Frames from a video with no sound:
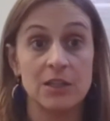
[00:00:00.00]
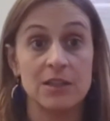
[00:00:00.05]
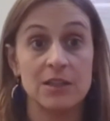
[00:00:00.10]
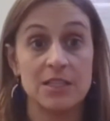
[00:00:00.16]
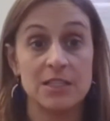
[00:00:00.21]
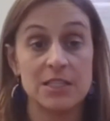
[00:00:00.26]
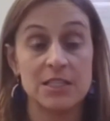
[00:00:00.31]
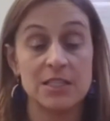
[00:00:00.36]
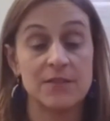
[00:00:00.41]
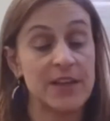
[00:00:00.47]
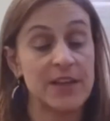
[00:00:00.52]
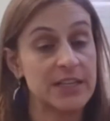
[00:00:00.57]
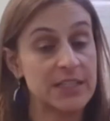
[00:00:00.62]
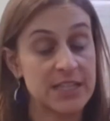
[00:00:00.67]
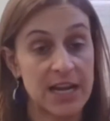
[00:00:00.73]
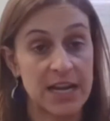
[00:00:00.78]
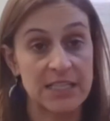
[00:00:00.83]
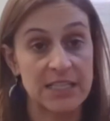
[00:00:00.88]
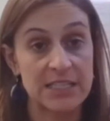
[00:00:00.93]
This is
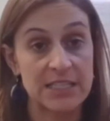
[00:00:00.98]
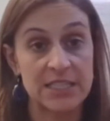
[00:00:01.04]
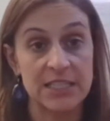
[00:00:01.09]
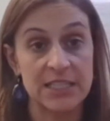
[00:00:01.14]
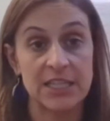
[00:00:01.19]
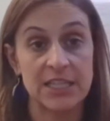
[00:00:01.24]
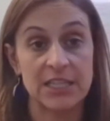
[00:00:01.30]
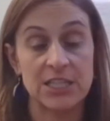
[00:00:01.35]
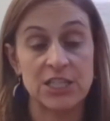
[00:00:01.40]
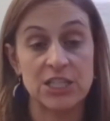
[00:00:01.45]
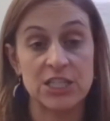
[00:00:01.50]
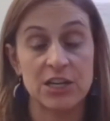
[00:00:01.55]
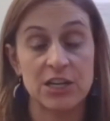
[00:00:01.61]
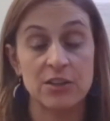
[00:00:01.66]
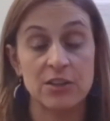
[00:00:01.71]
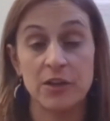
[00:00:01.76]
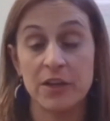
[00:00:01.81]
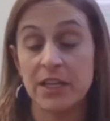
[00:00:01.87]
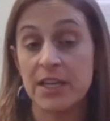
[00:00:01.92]
fantastic. And
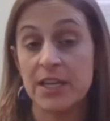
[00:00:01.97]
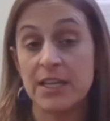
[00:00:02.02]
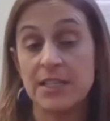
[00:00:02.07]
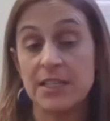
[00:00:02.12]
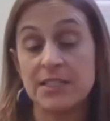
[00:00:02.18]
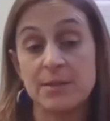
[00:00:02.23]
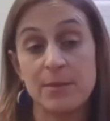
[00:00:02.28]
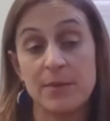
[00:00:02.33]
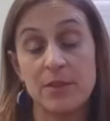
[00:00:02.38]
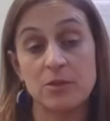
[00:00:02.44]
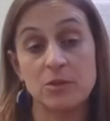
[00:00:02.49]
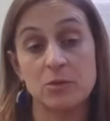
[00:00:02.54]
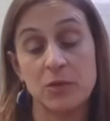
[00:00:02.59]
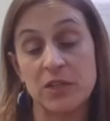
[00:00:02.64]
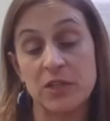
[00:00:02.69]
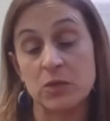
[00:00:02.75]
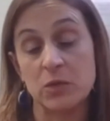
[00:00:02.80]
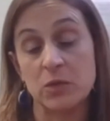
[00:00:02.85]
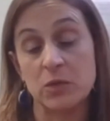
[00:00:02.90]
looking at some of those
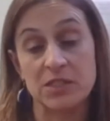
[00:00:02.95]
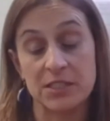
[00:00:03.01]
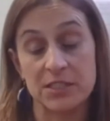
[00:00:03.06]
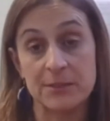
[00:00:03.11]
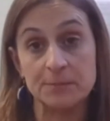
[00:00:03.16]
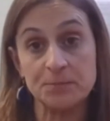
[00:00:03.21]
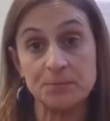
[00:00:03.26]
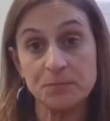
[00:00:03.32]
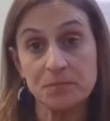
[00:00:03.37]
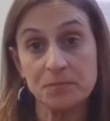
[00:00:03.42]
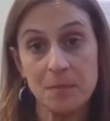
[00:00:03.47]
resources